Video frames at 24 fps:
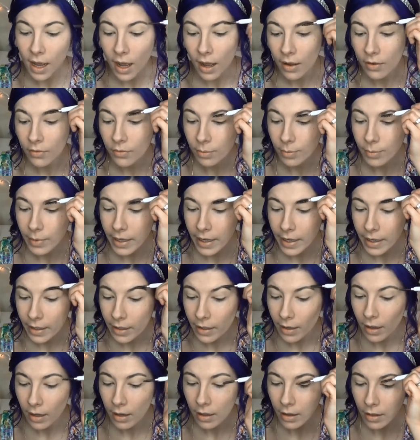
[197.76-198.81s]
I've
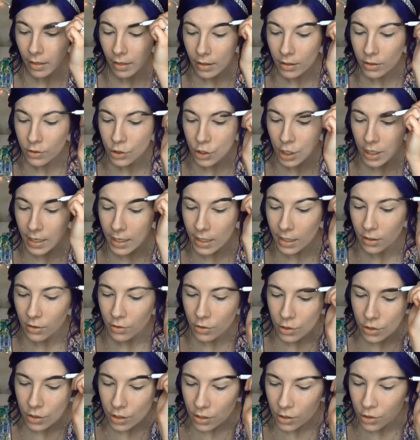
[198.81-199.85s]
made the
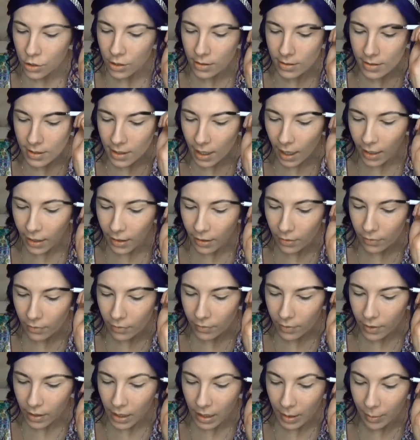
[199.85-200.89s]
change to just kind of
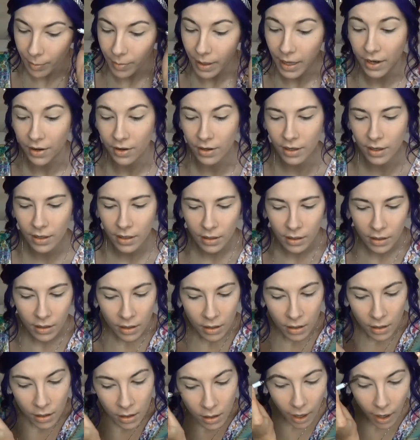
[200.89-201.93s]
eat better,
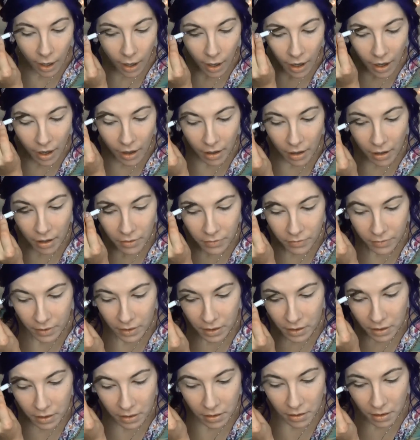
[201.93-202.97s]
I
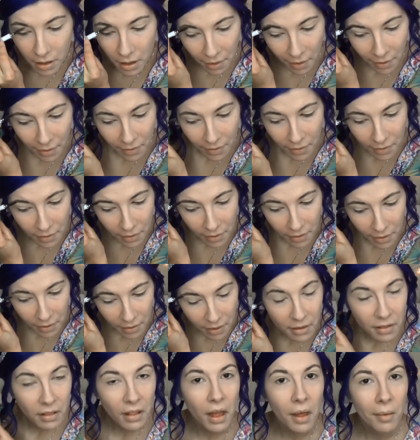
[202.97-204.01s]
have gotten in
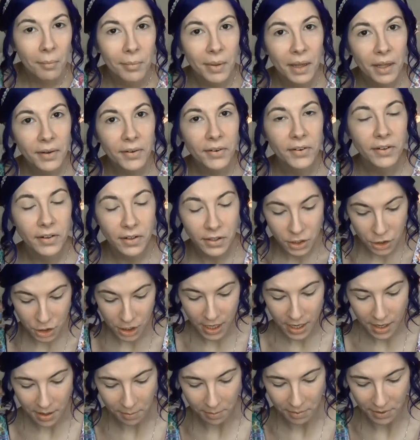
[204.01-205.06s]
a lot better
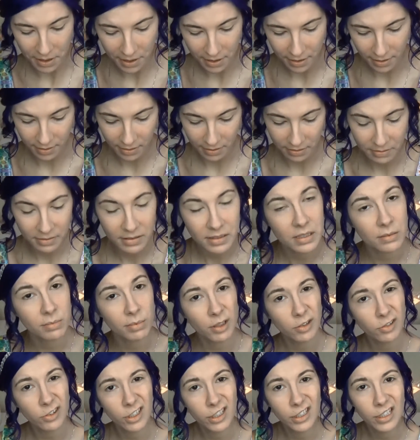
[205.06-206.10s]
shape and it's
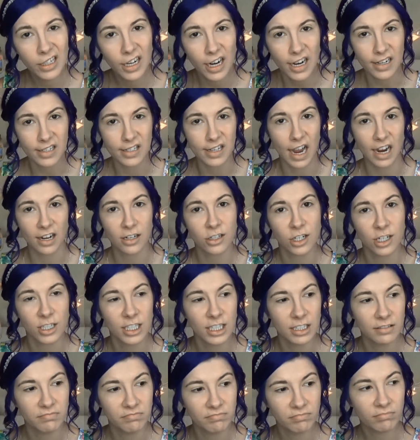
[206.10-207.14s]
been really nice
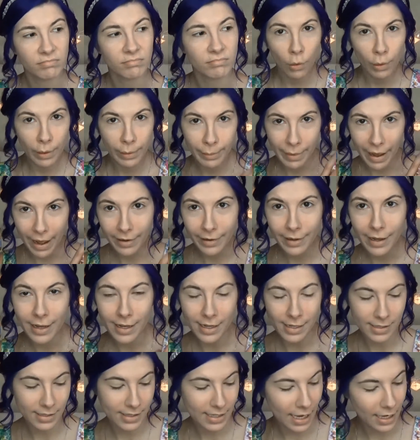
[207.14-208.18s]
actually. Going back
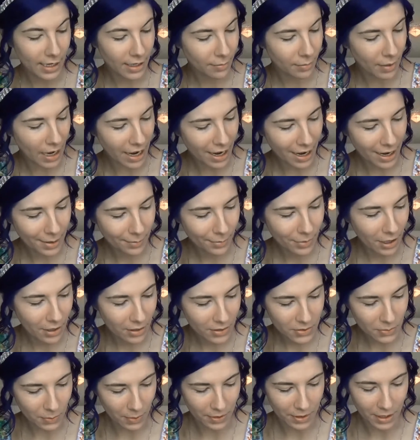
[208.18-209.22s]
and setting my
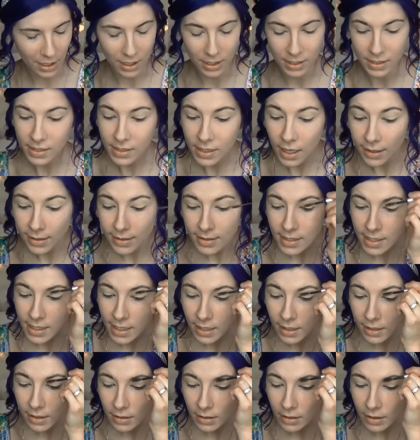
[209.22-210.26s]
eyebrows with
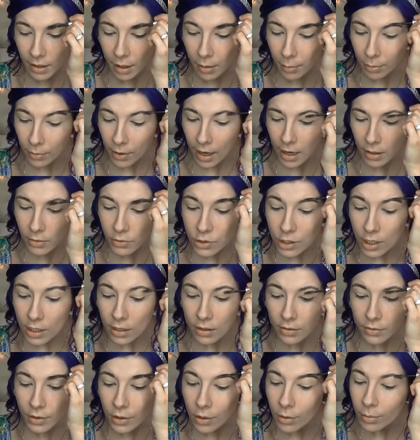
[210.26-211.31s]
Anastasia Clear Brow
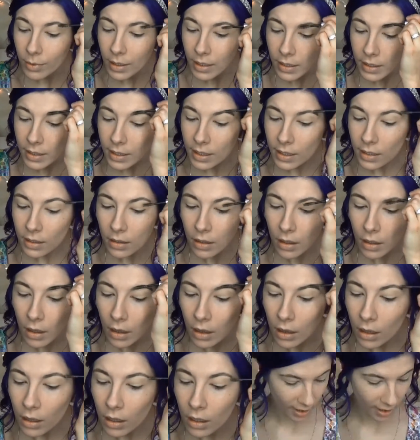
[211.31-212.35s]
Gel, no big
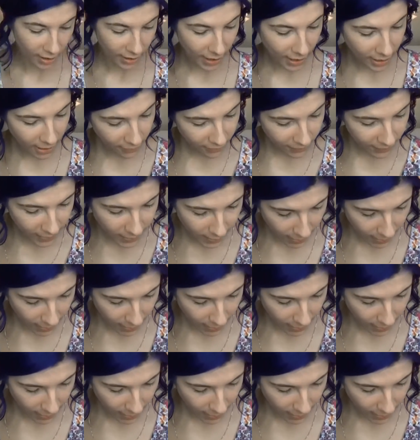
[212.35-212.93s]
deal. Kind of feel